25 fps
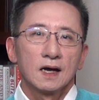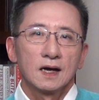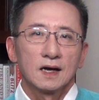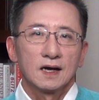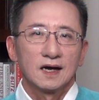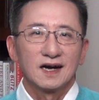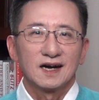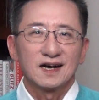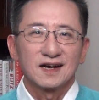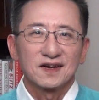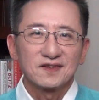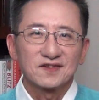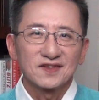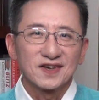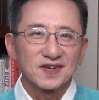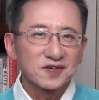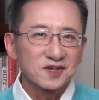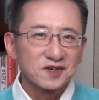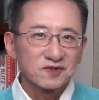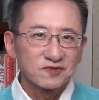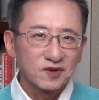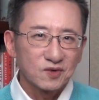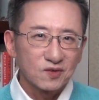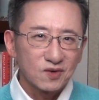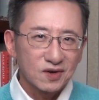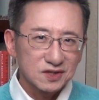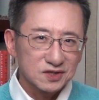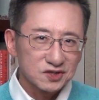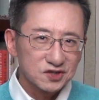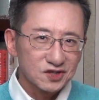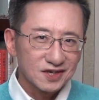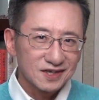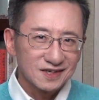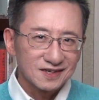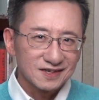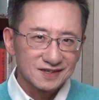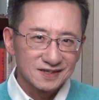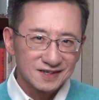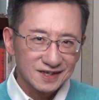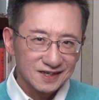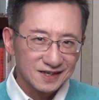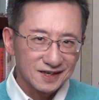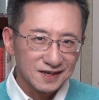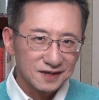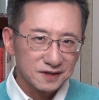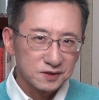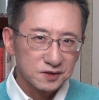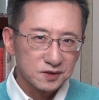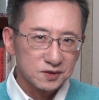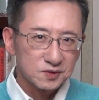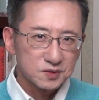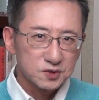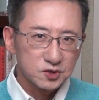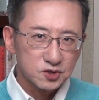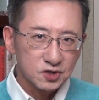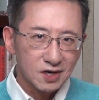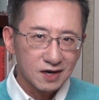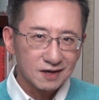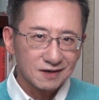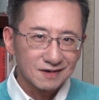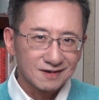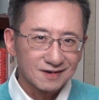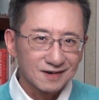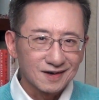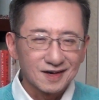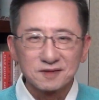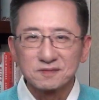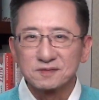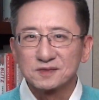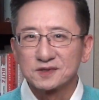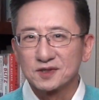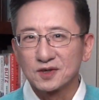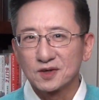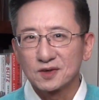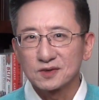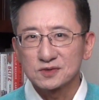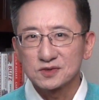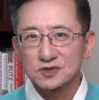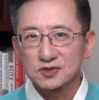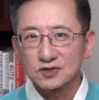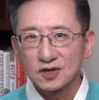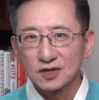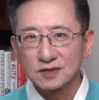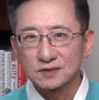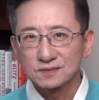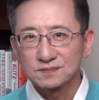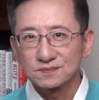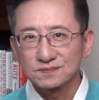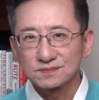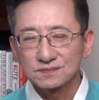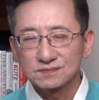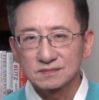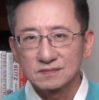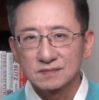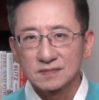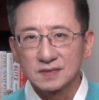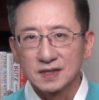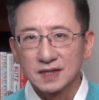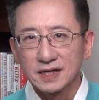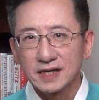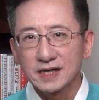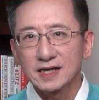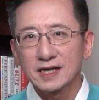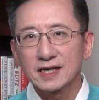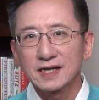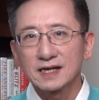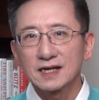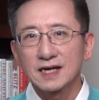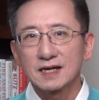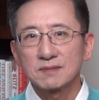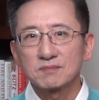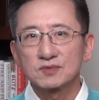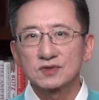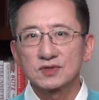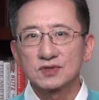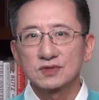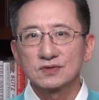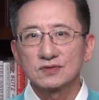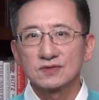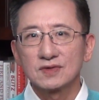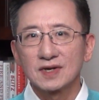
Hi, thank you for watching Digging to China. I'm Dong Shuang. Leading up to